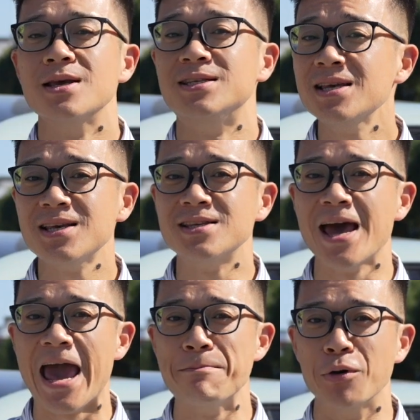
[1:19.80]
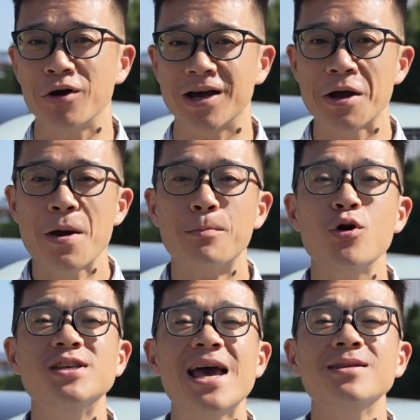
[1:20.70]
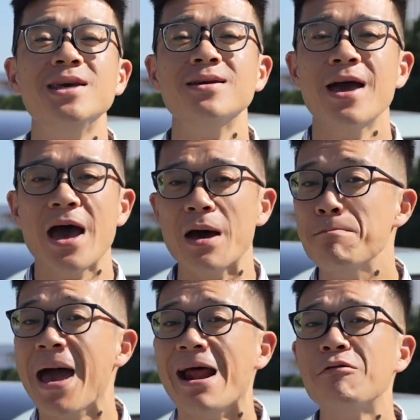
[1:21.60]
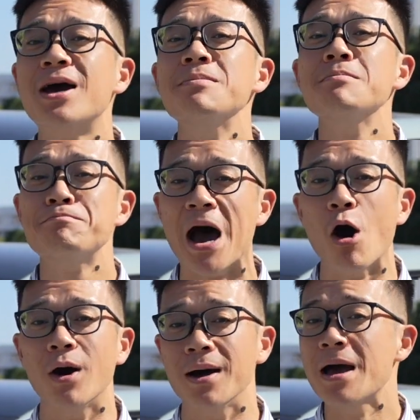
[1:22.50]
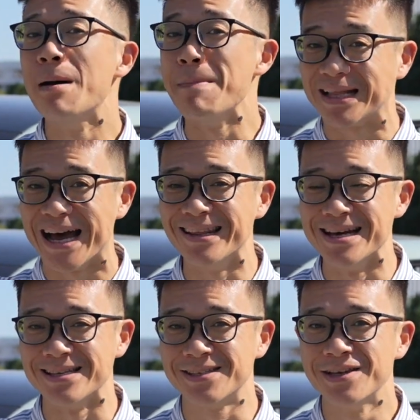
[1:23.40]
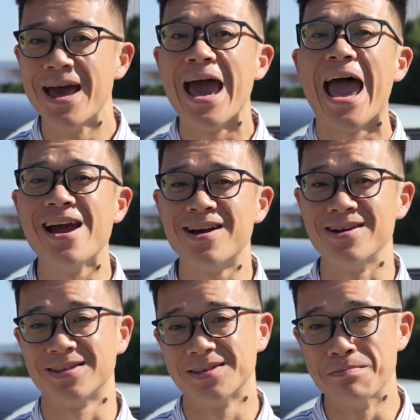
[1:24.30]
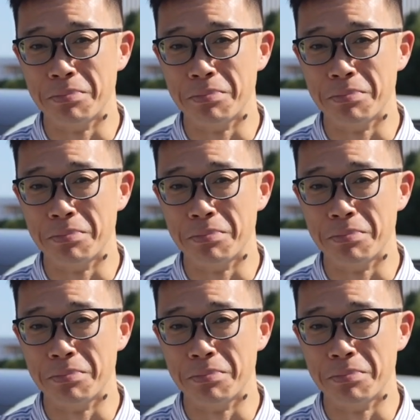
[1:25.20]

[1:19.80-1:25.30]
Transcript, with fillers: This is a hamburger presenting American power, McDonald's, Angus